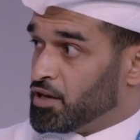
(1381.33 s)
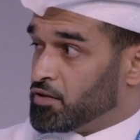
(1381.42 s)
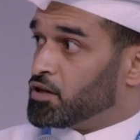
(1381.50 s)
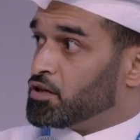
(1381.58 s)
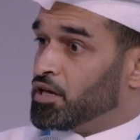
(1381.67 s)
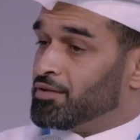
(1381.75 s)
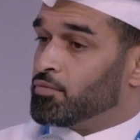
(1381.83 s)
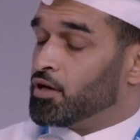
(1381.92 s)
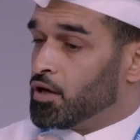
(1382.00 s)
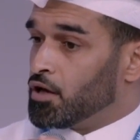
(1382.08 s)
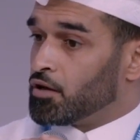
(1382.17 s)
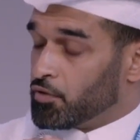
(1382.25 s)
take the claim
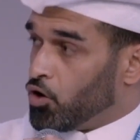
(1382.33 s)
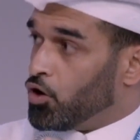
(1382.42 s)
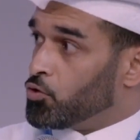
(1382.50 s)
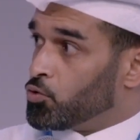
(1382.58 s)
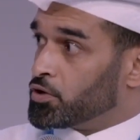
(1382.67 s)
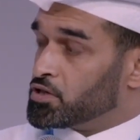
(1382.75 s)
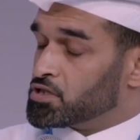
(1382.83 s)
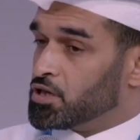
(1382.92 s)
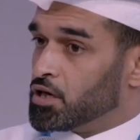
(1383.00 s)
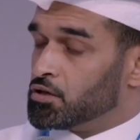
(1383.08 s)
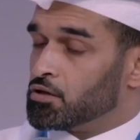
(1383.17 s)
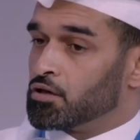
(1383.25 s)
that all the work is
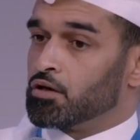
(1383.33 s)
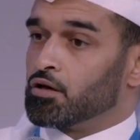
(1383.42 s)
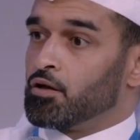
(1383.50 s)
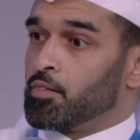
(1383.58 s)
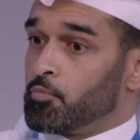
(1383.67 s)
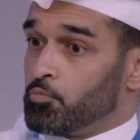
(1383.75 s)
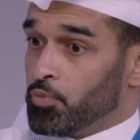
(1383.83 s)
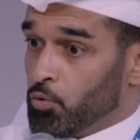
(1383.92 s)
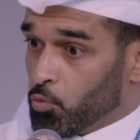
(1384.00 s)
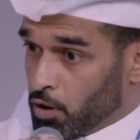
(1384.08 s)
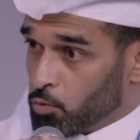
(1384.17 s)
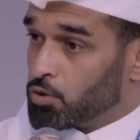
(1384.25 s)
done. But
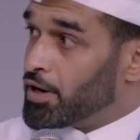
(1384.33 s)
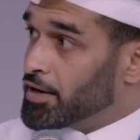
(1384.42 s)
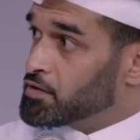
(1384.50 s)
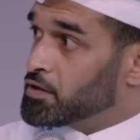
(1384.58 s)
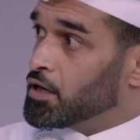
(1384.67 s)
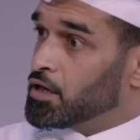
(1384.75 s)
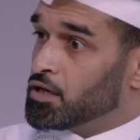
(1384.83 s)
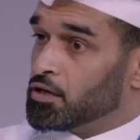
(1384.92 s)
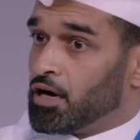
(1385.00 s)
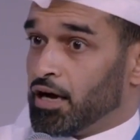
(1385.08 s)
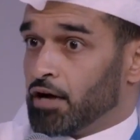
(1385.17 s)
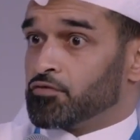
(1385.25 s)
where we're at today,
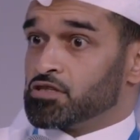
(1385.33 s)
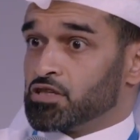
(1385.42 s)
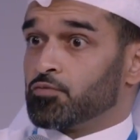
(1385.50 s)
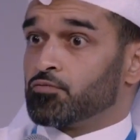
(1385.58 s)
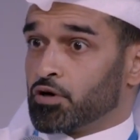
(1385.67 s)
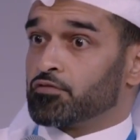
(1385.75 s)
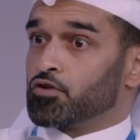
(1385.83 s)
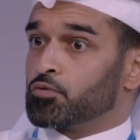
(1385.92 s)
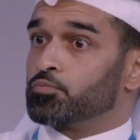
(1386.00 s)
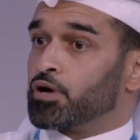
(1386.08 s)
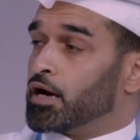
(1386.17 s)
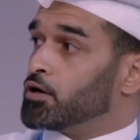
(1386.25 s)
I have to say I'm very, very
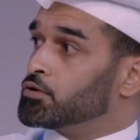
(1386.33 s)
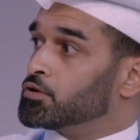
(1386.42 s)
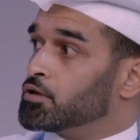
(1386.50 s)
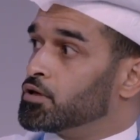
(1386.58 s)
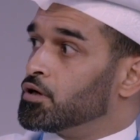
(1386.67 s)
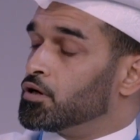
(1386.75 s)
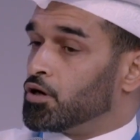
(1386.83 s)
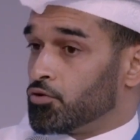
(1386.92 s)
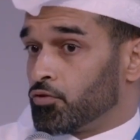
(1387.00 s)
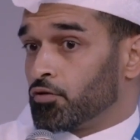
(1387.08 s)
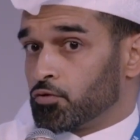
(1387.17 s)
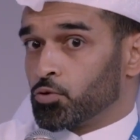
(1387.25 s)
proud
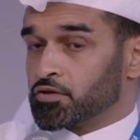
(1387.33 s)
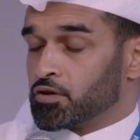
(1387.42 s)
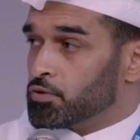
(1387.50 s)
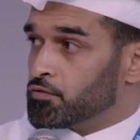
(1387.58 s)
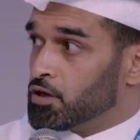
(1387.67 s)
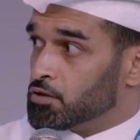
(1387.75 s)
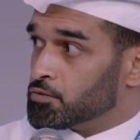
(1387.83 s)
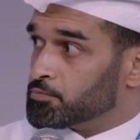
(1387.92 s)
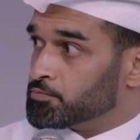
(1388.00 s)
of the work that we've done.